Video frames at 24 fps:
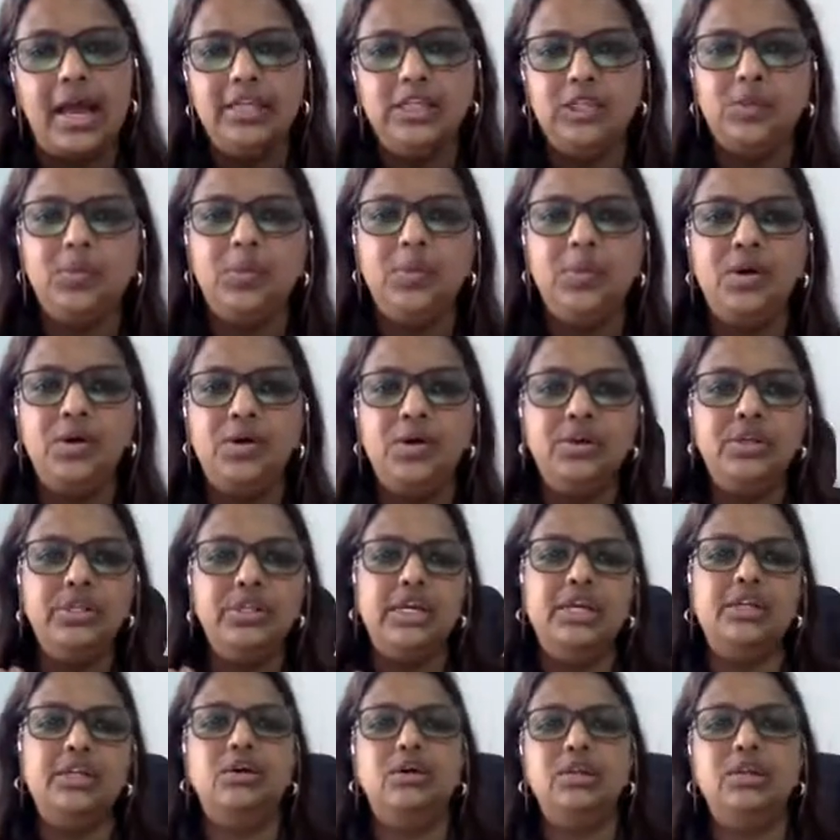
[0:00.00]
Explore
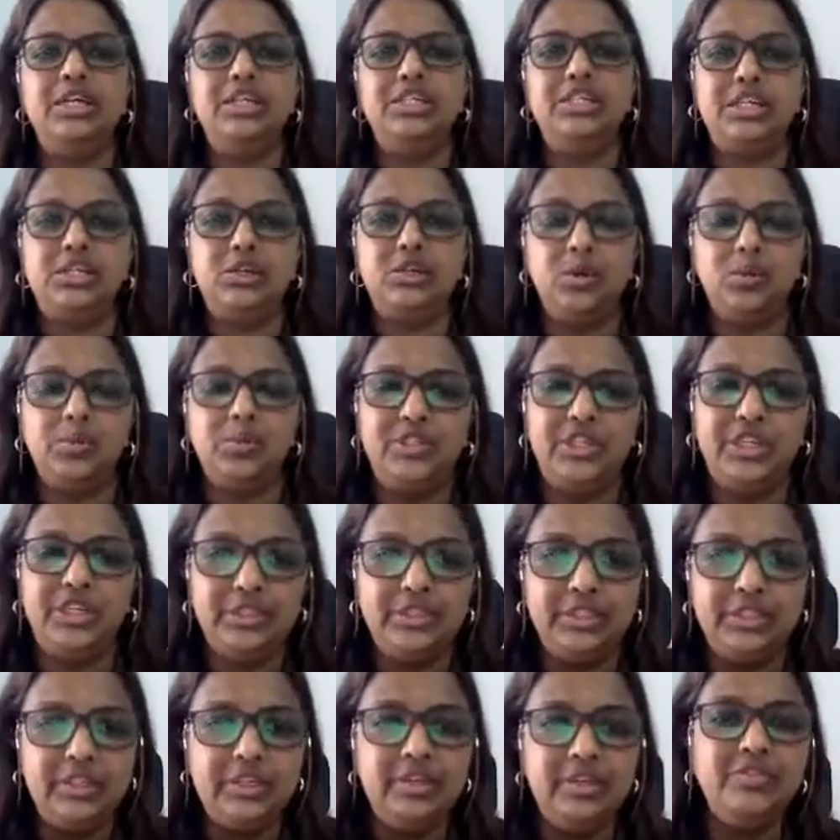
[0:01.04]
their knowledge and
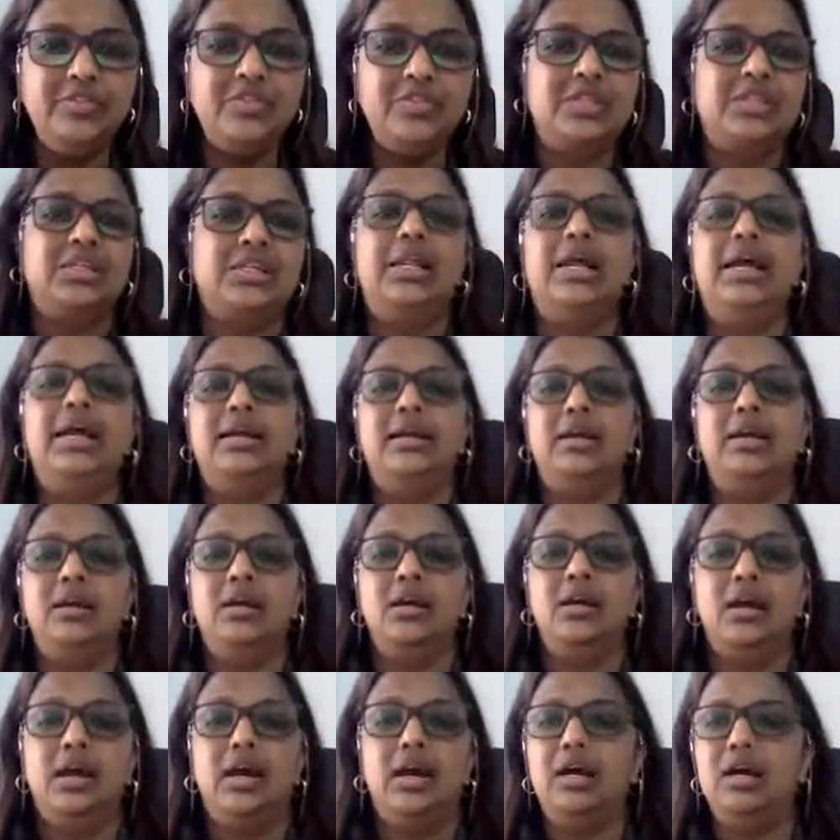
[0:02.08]
objectives, like,
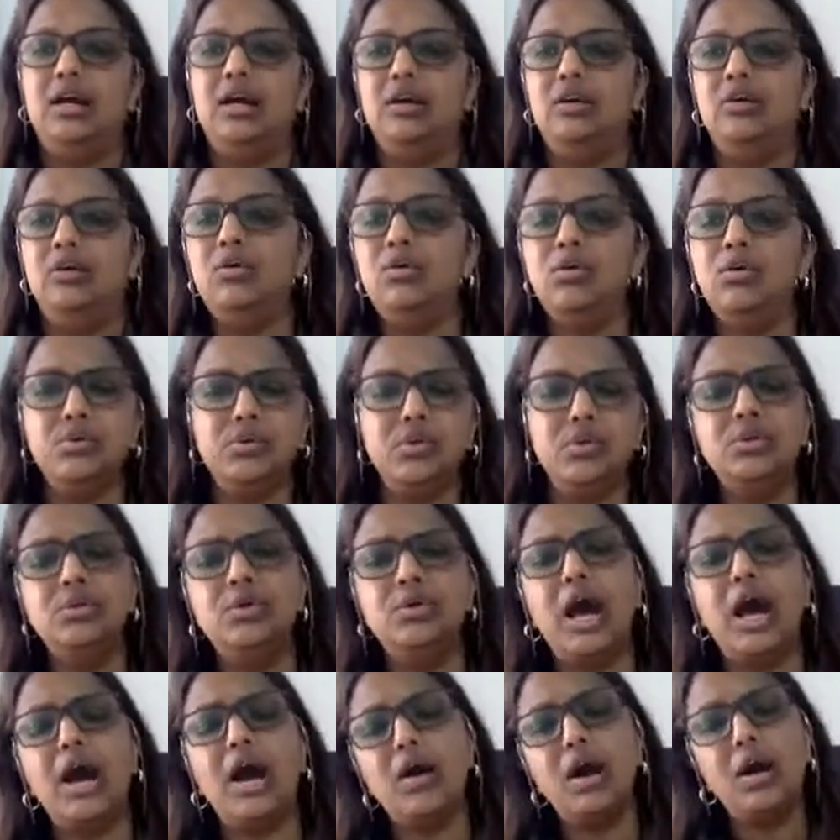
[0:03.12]
oh,
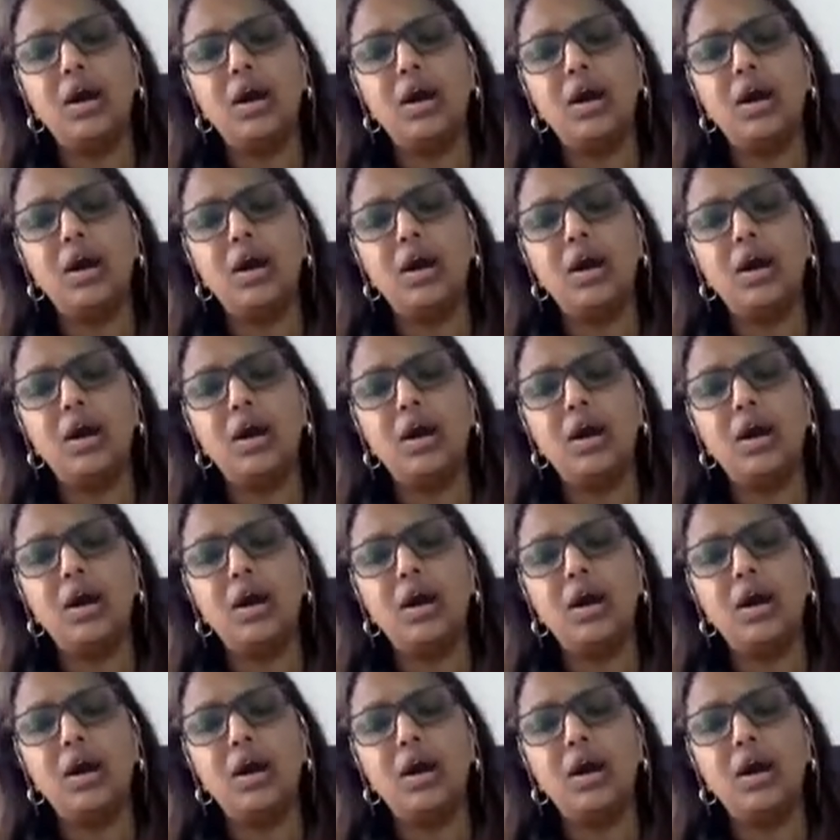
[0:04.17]
how